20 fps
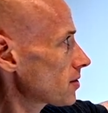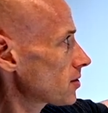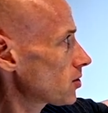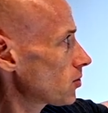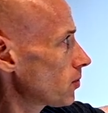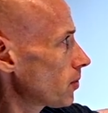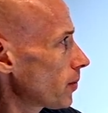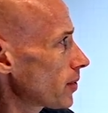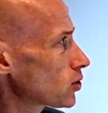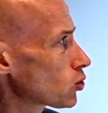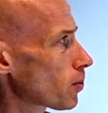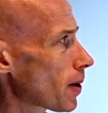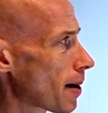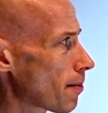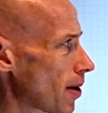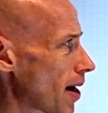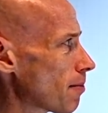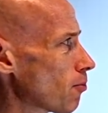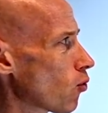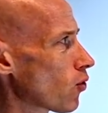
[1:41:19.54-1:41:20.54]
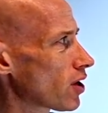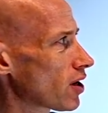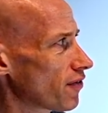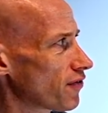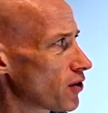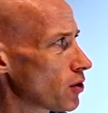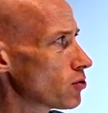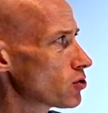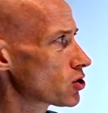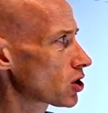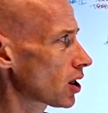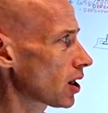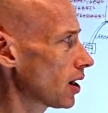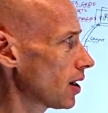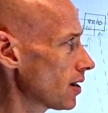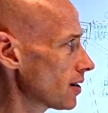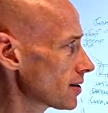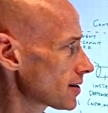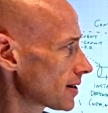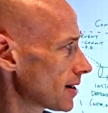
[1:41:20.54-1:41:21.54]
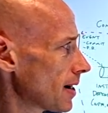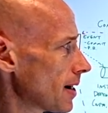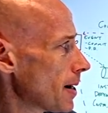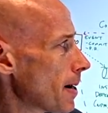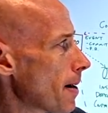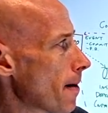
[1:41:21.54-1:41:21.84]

So we talk about that more in a future class.